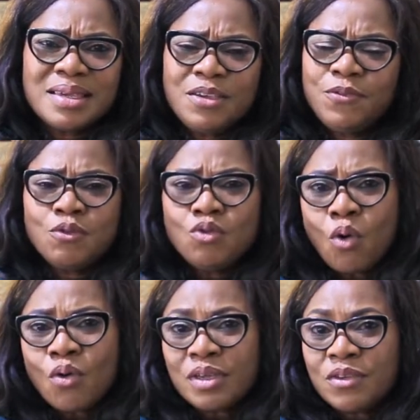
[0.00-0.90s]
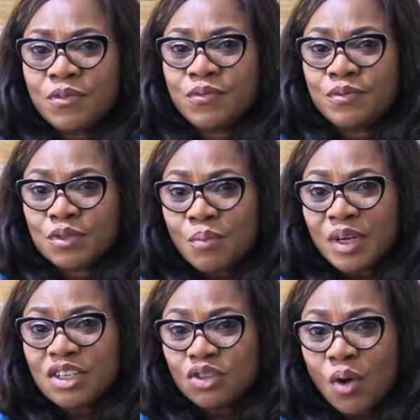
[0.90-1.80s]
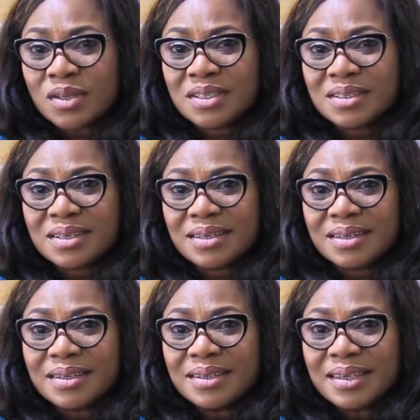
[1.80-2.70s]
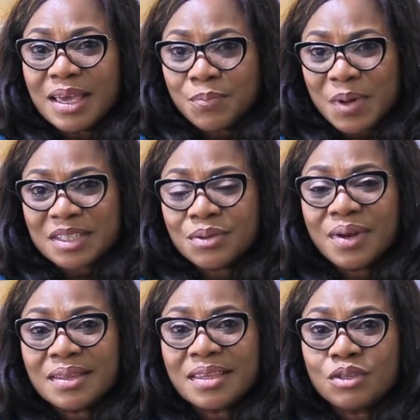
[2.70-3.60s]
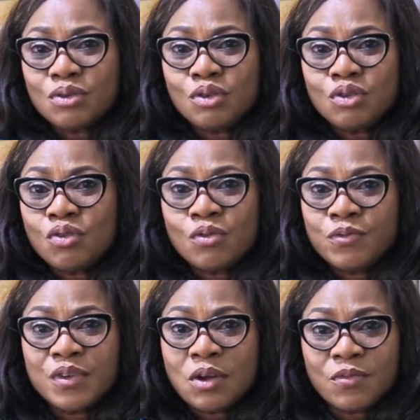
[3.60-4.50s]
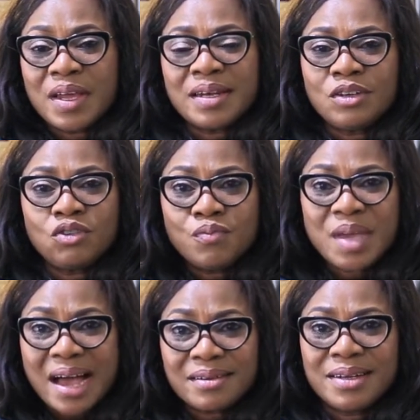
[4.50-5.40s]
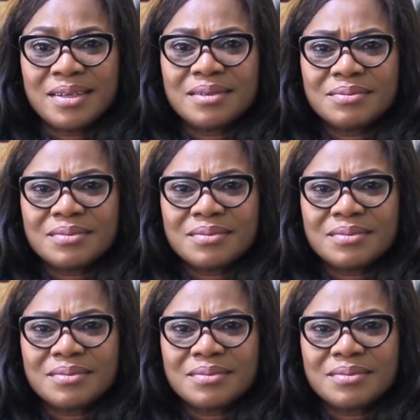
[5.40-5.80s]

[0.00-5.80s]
If you know if somebody does a particular thing to you, you will feel offended, you'll be angry.